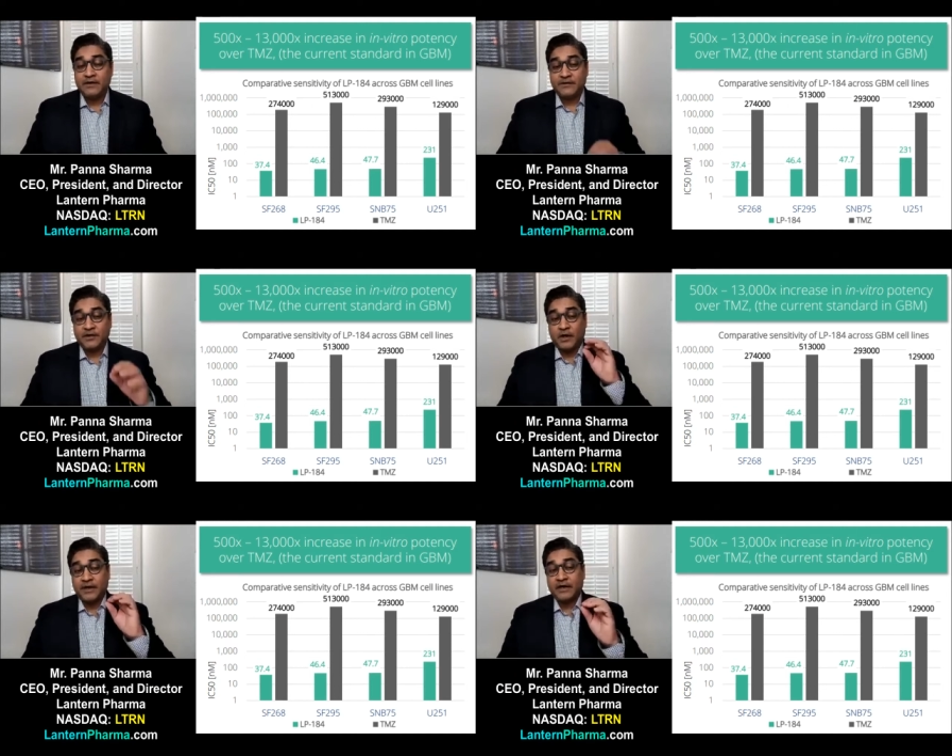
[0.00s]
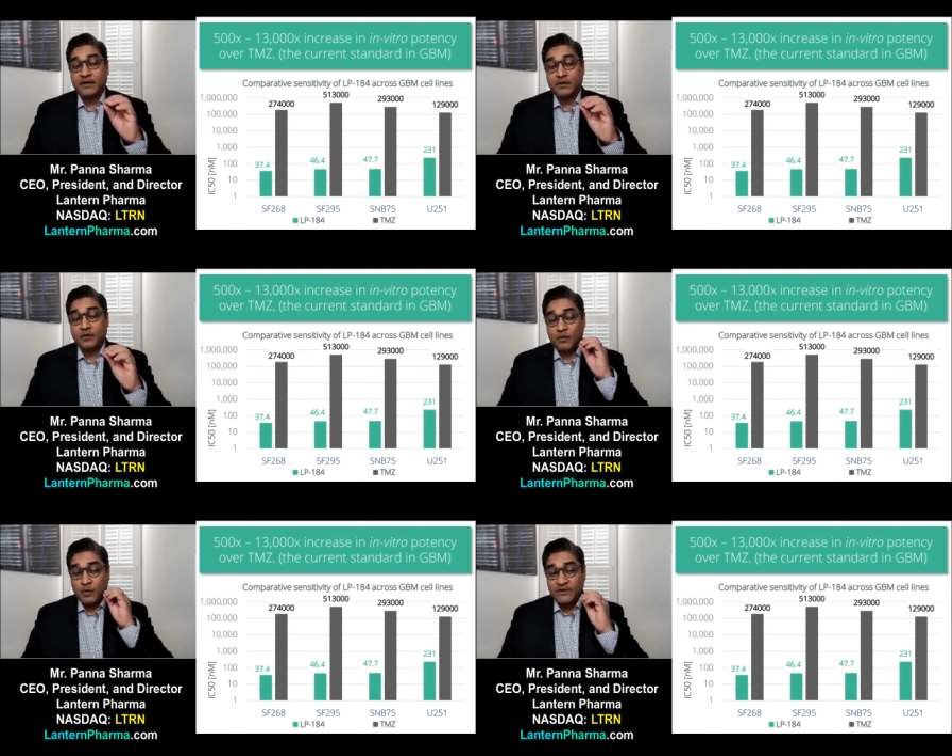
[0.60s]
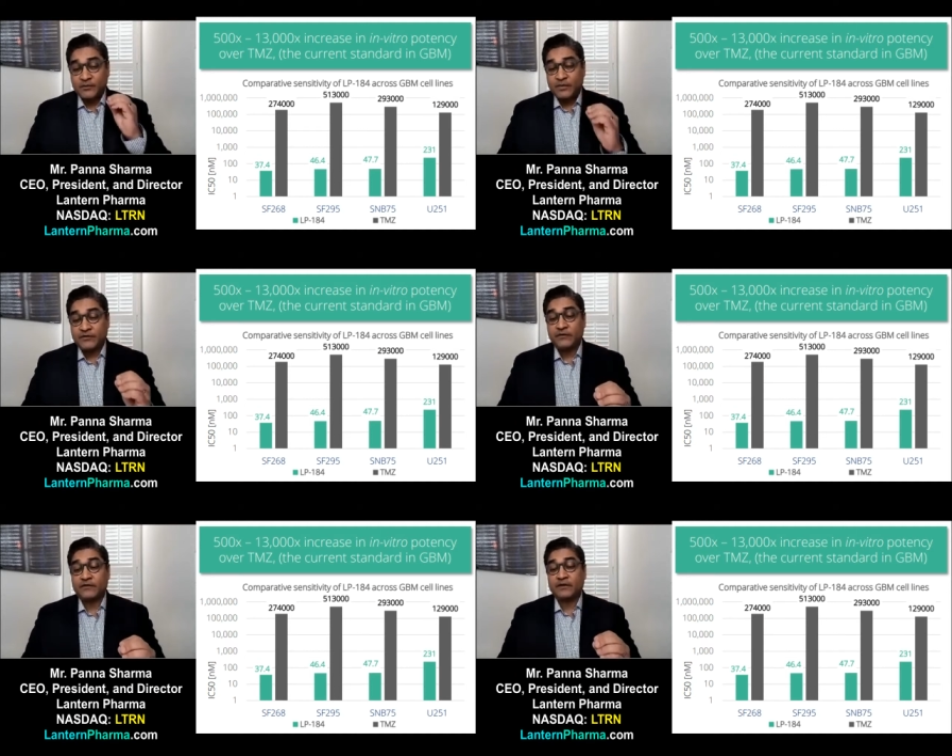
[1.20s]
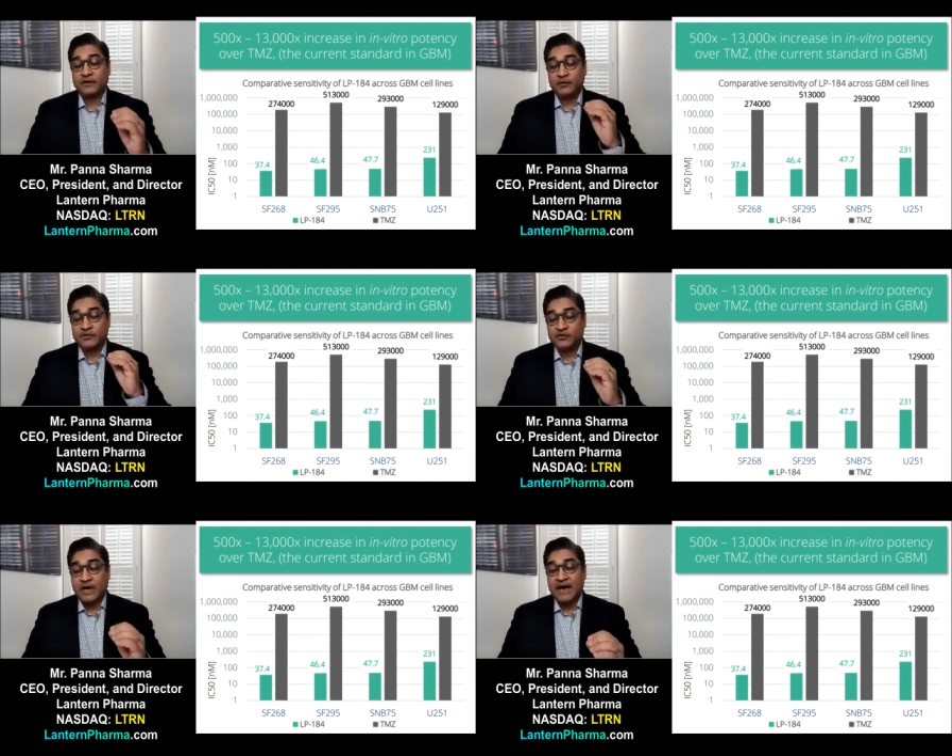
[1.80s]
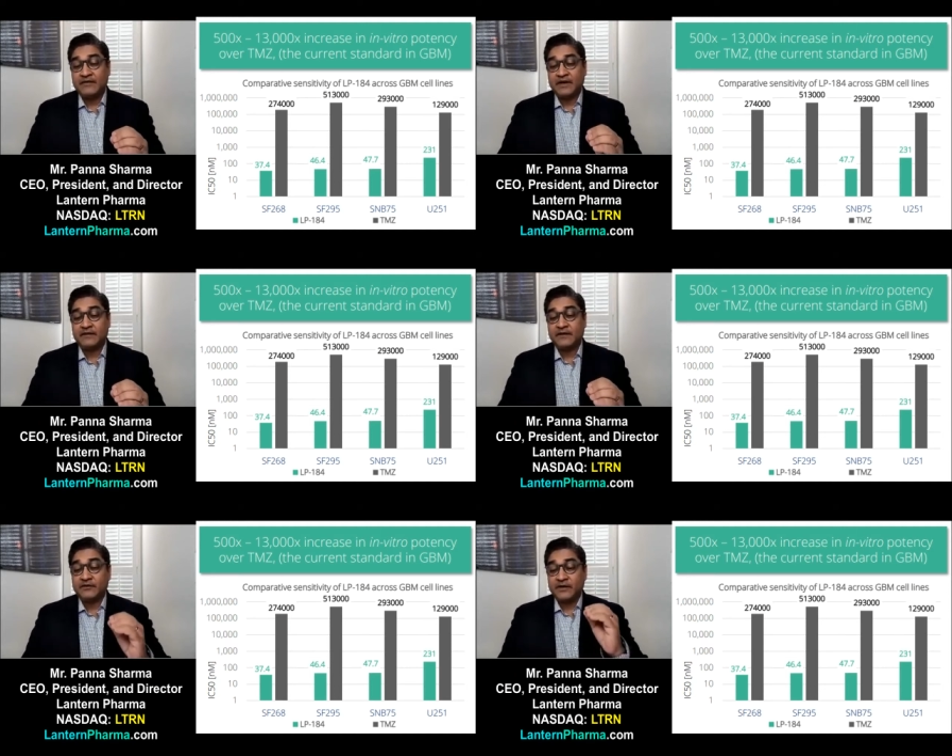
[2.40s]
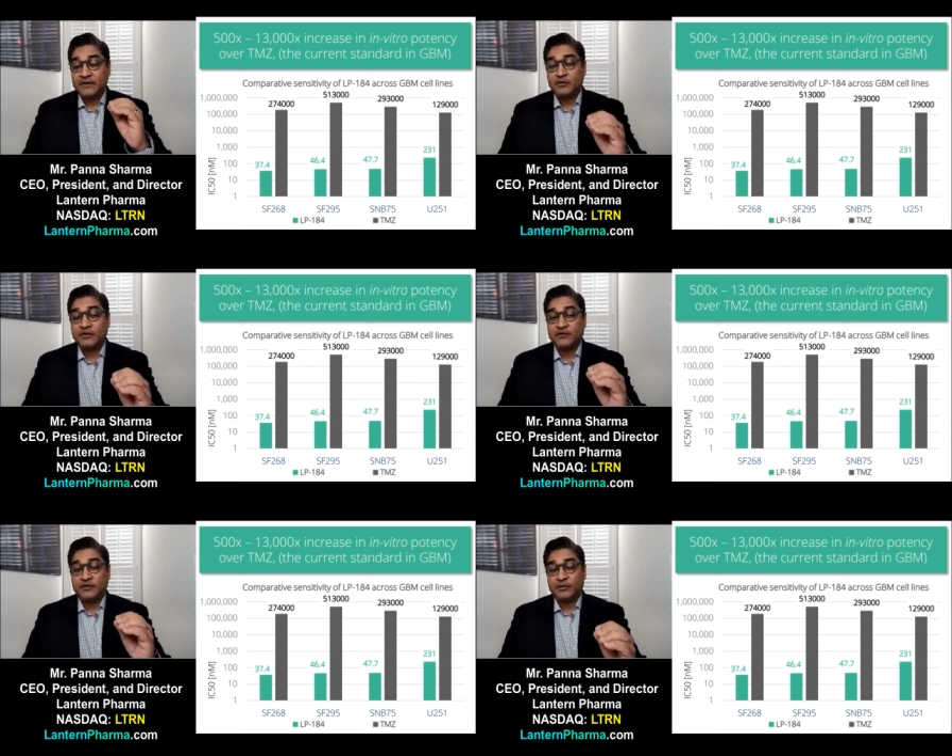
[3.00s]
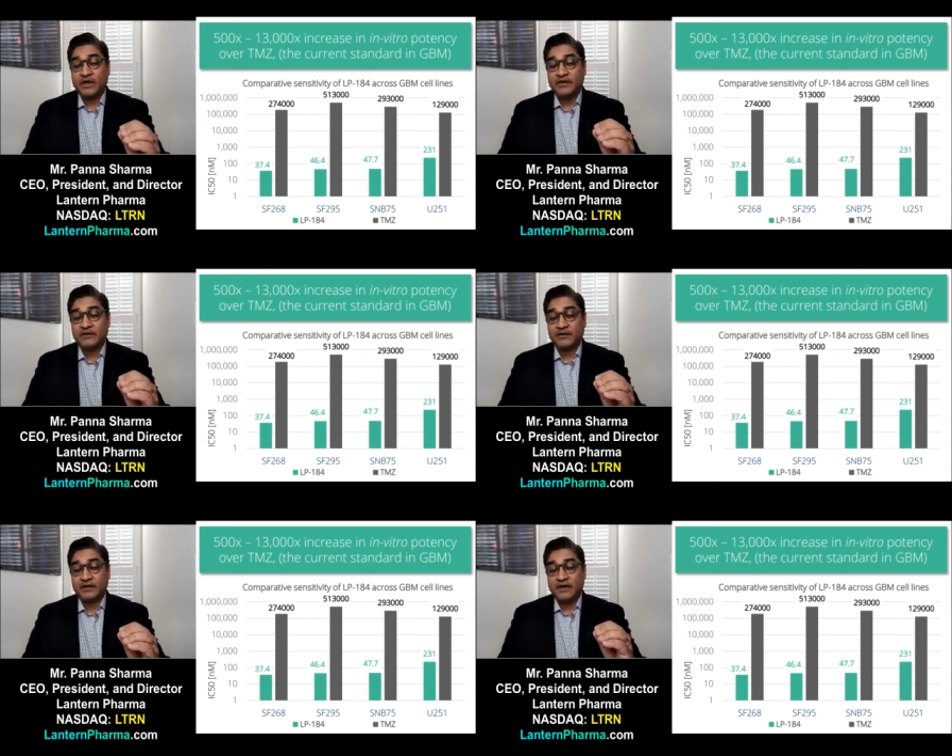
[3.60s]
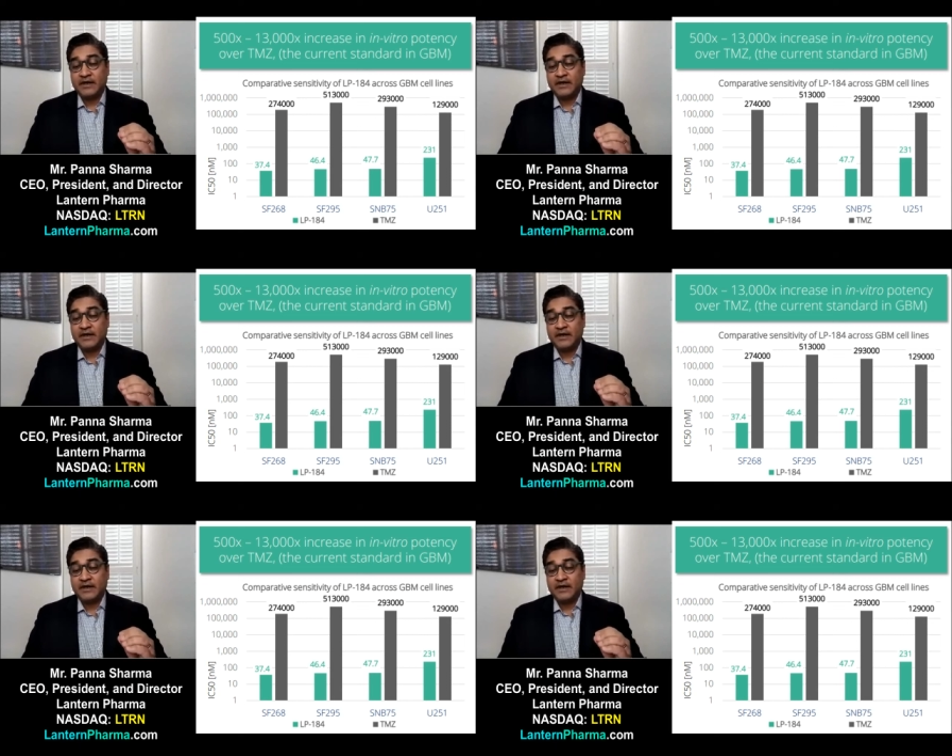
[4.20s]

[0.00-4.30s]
to target what specifically was driving this increased response.